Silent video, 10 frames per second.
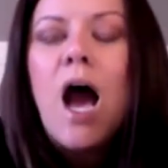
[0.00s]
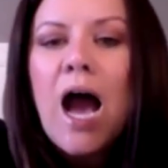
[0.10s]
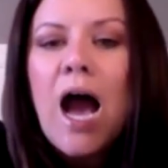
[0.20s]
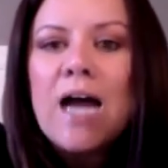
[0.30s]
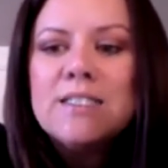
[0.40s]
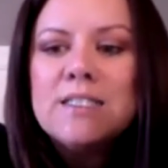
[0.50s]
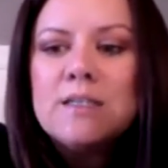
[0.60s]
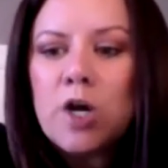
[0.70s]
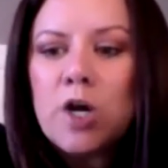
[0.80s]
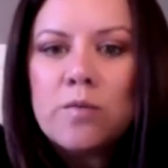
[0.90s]
I did a
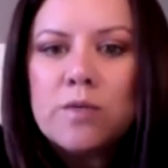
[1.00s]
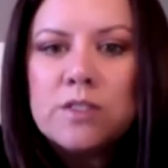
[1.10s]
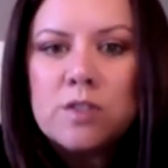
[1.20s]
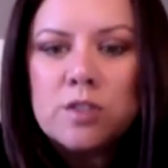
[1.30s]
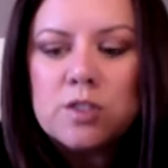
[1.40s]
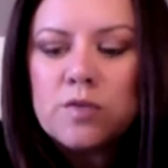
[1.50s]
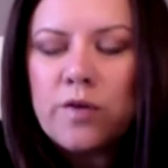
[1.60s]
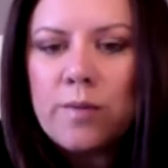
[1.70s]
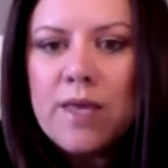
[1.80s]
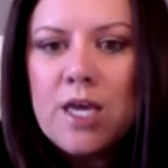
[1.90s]
market research
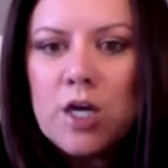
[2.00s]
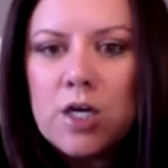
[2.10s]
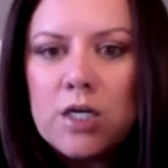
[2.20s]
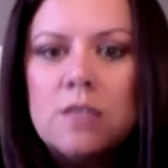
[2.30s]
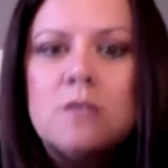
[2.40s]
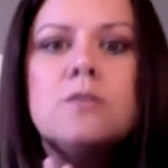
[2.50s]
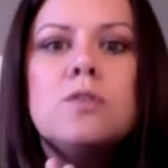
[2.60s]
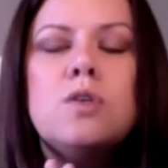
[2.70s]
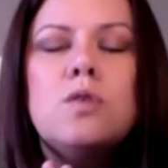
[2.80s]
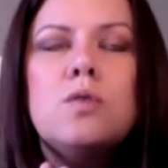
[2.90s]
from here
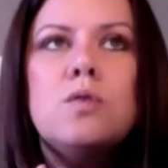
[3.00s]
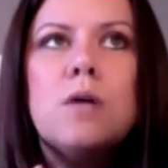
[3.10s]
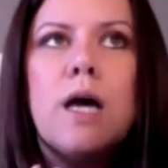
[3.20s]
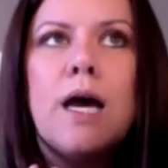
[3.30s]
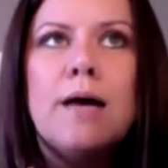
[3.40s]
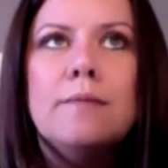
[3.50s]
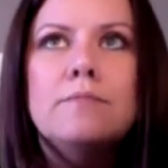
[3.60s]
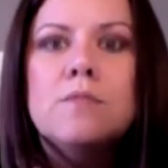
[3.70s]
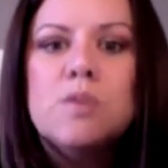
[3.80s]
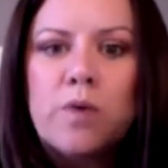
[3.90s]
to
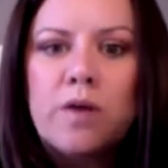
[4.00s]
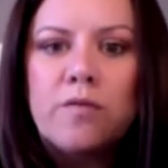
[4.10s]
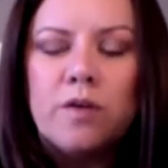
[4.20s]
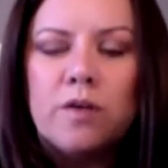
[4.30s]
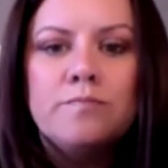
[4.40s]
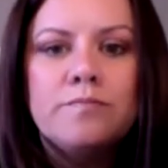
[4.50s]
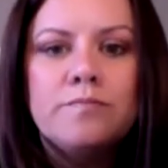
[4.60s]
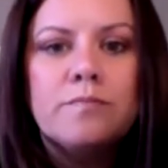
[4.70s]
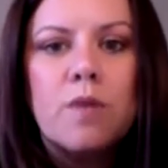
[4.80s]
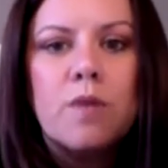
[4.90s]
Springfield,
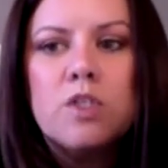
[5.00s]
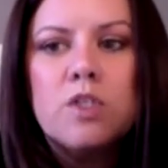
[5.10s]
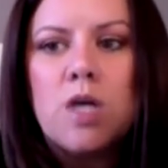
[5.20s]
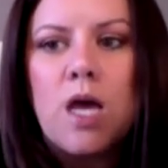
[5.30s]
which